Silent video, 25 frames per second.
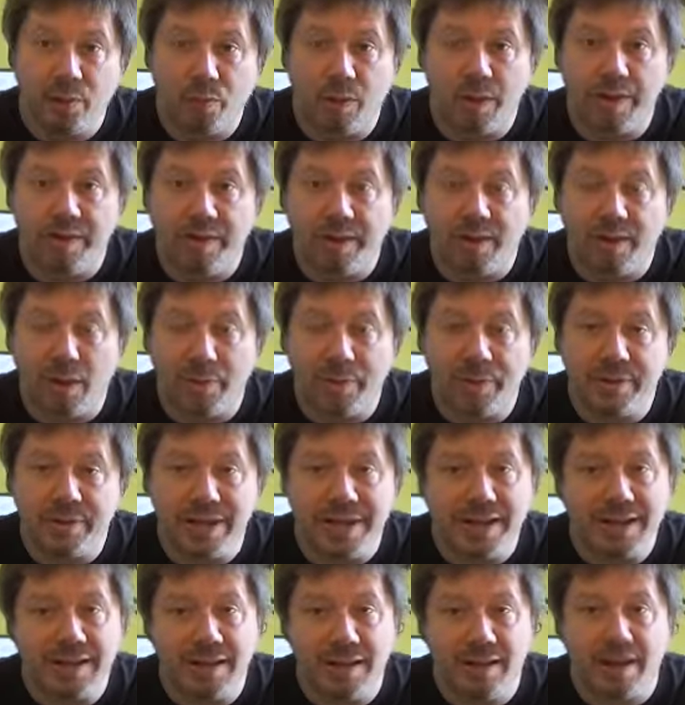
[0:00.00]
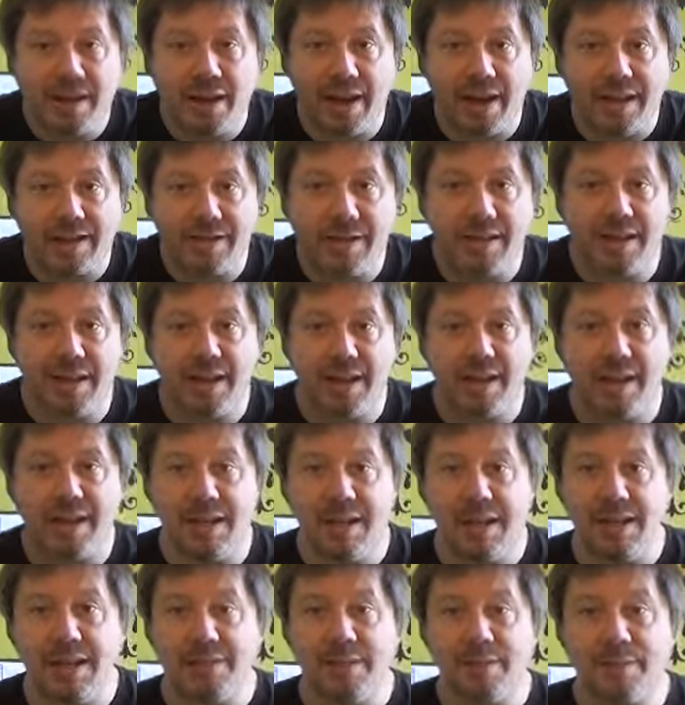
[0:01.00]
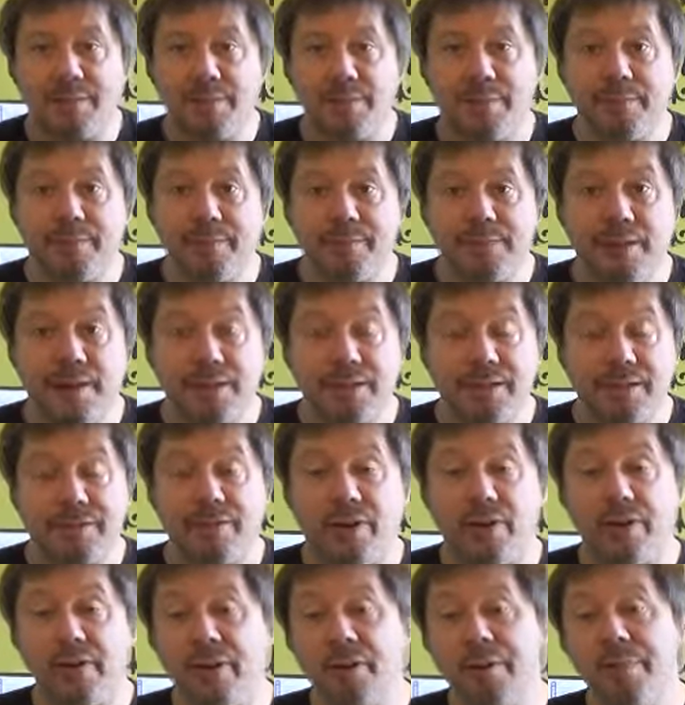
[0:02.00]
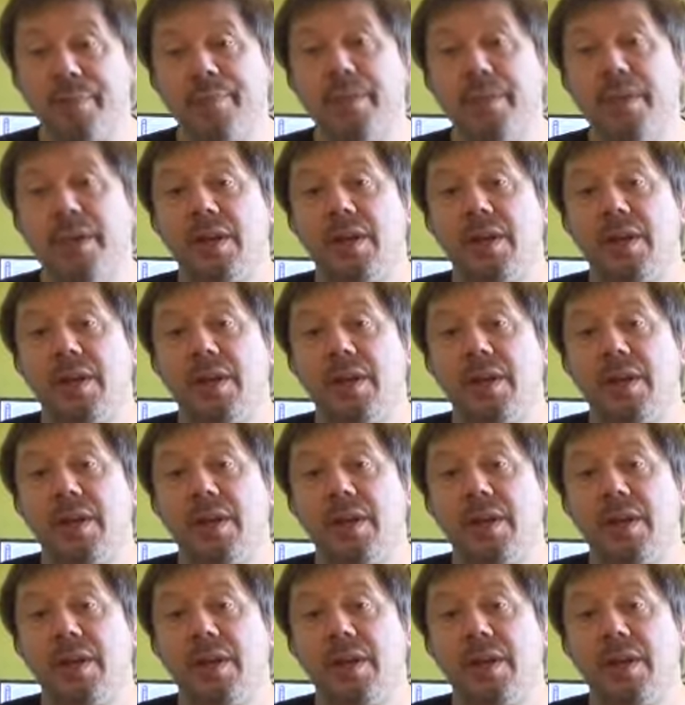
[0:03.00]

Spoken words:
One thing I particularly liked in the first volume